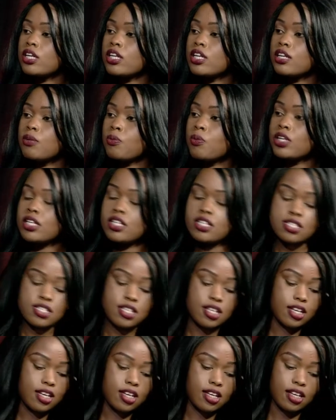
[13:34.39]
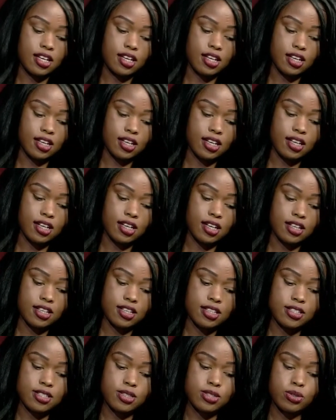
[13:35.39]
What What is
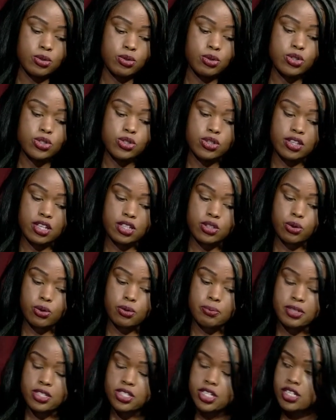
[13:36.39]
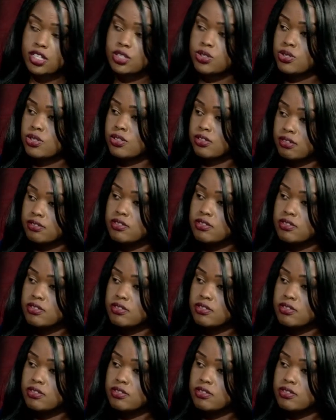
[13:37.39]
the solution that Holby Training